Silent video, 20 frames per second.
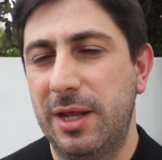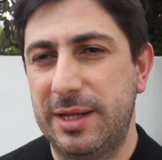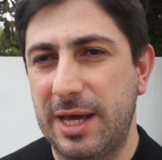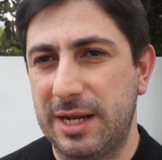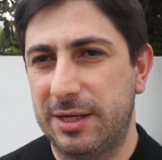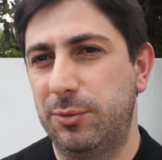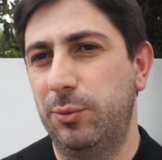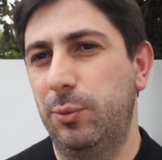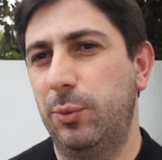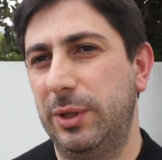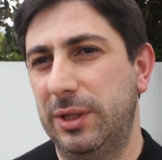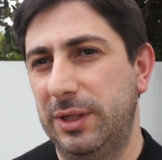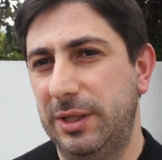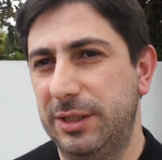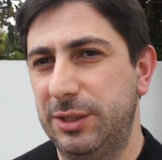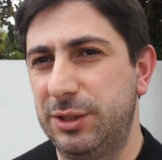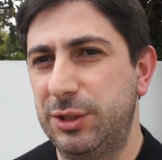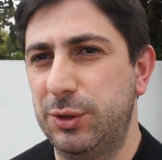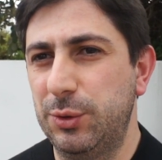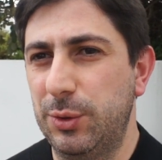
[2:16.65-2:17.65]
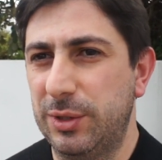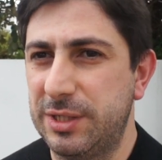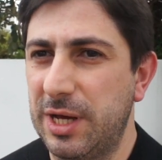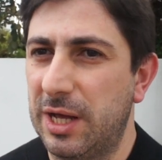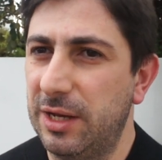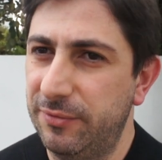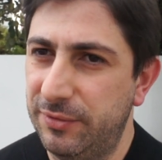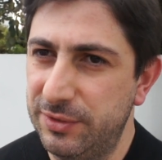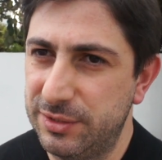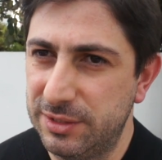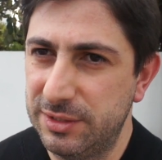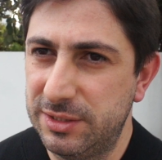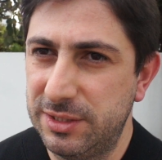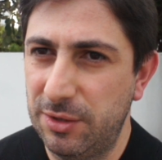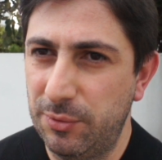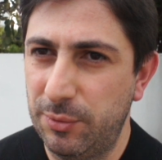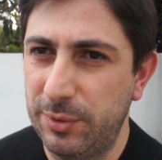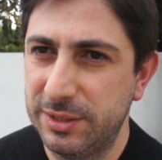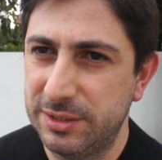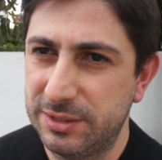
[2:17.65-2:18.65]
that will lead to a television
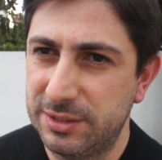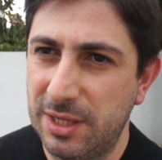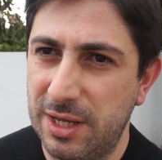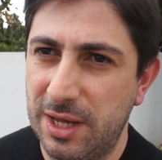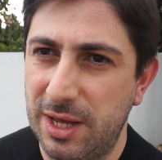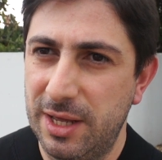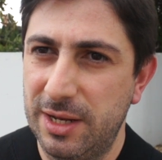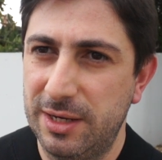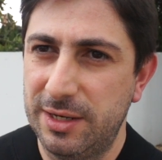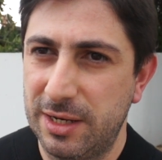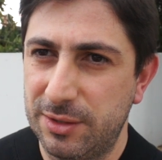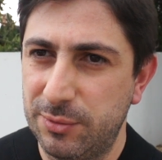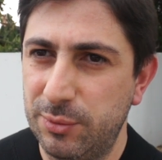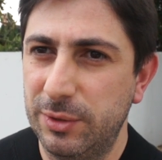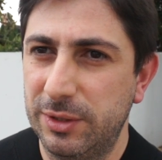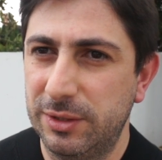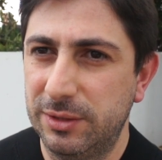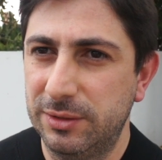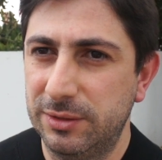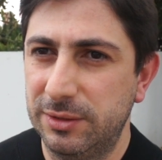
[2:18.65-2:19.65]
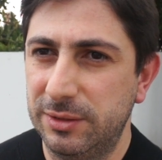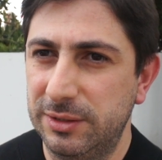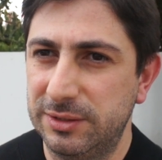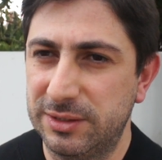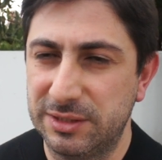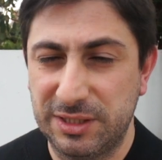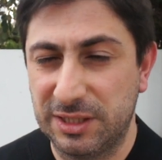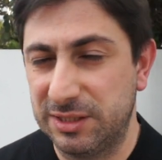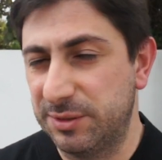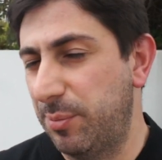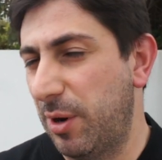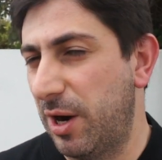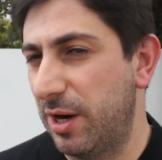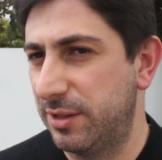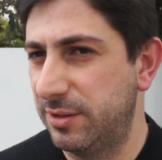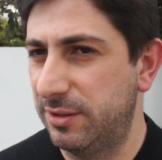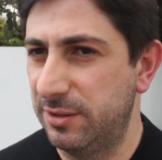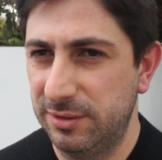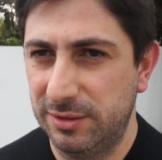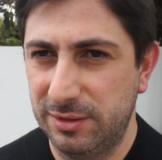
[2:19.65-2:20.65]
series that will is a
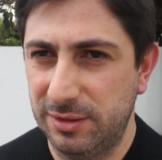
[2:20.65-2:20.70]
six-part,